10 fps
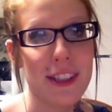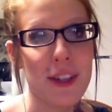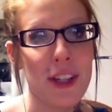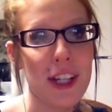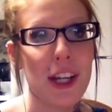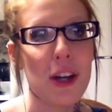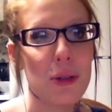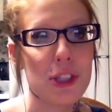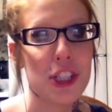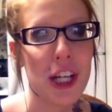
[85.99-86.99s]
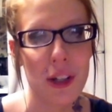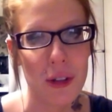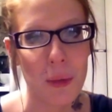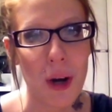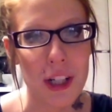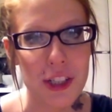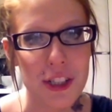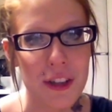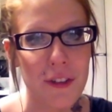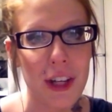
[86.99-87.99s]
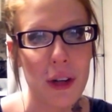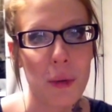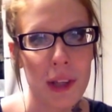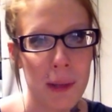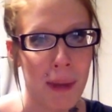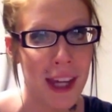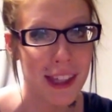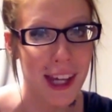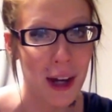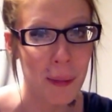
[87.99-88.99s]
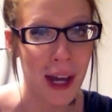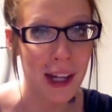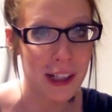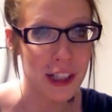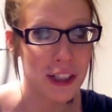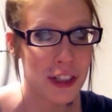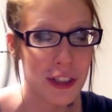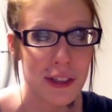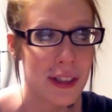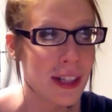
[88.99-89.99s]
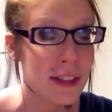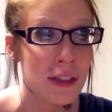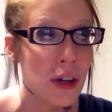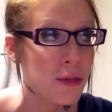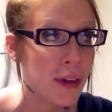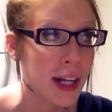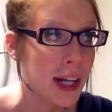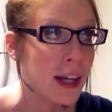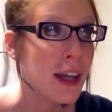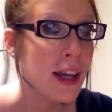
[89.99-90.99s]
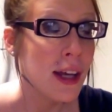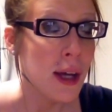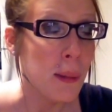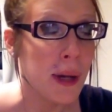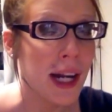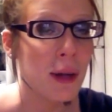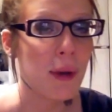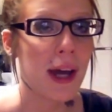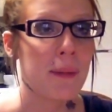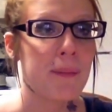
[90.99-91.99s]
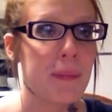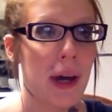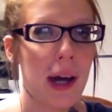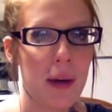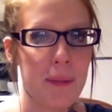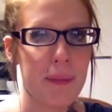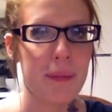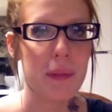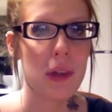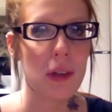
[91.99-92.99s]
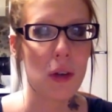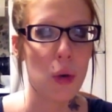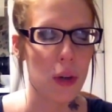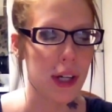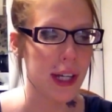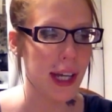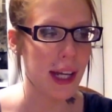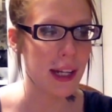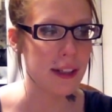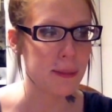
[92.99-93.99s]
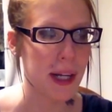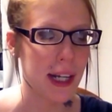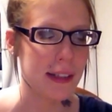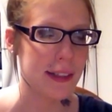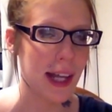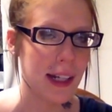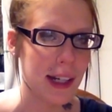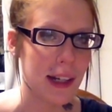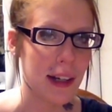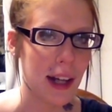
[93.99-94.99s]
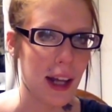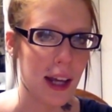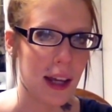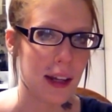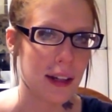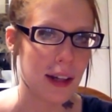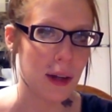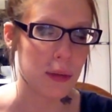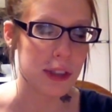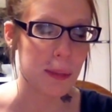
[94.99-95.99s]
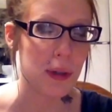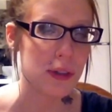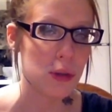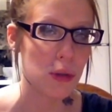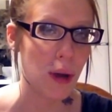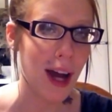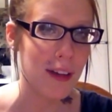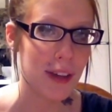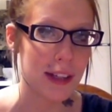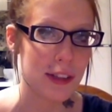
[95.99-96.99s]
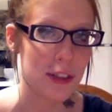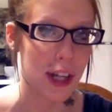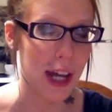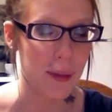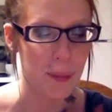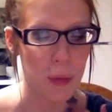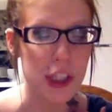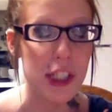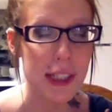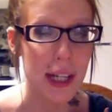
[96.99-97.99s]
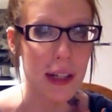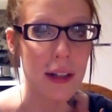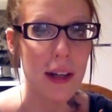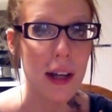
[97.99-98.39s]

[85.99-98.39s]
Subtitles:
You need to go to his channel to watch the video where they make the care package. It's so funny. But anyway, Corey and his buddy send it, and it was supposed to arrive yesterday, which it did.